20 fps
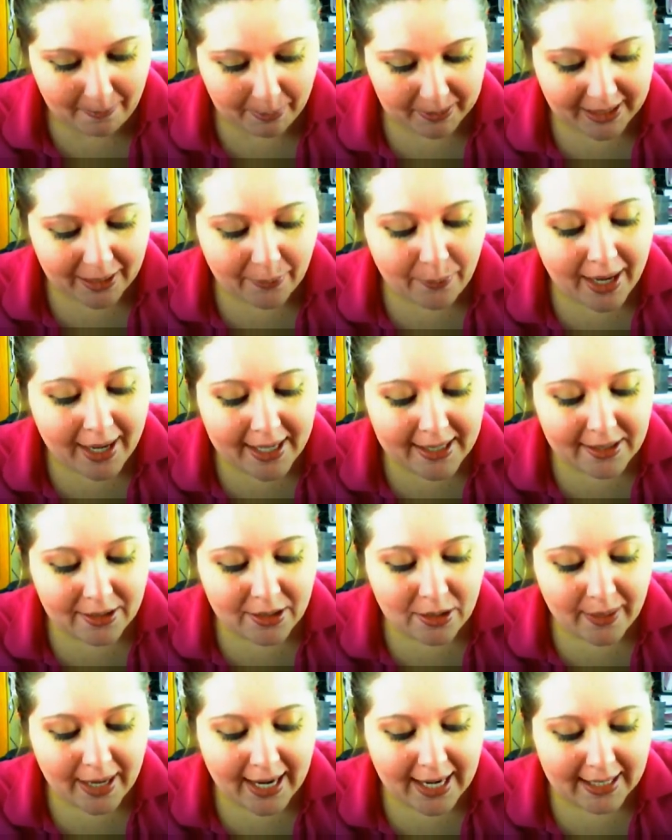But I want you to
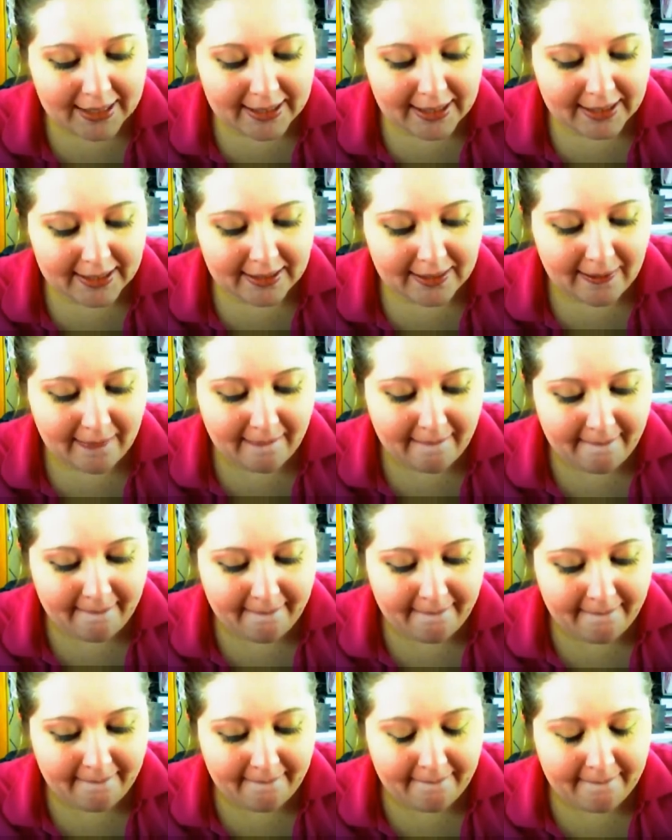go ahead and
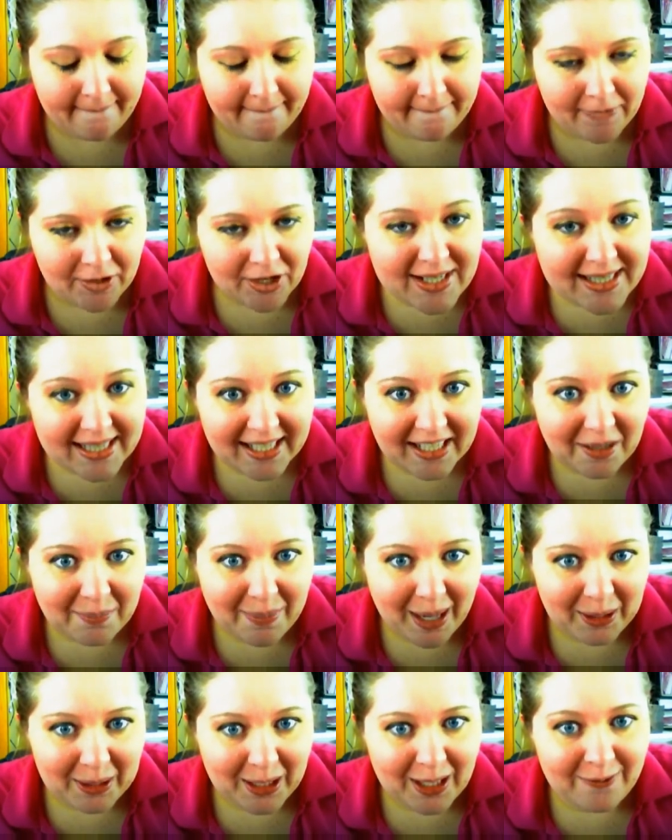just think
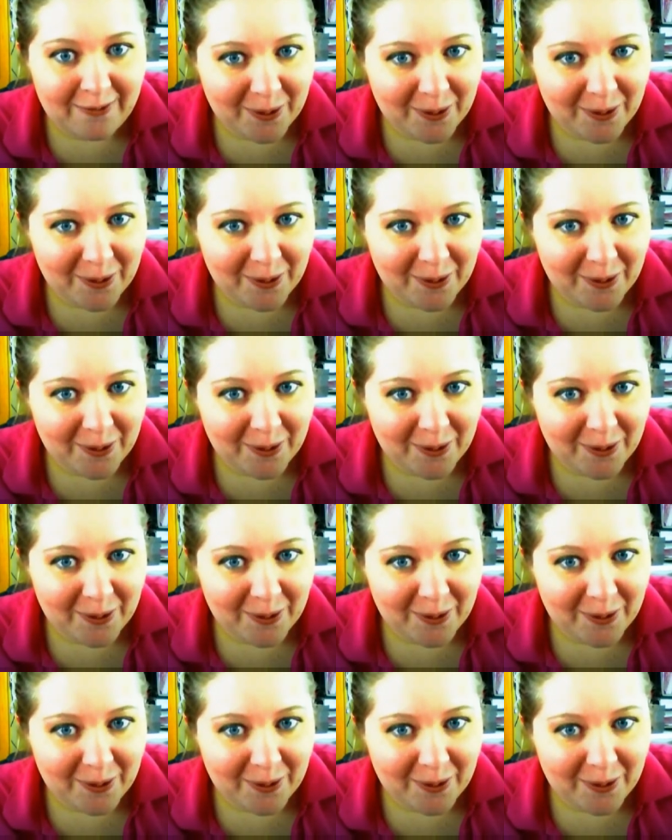about it.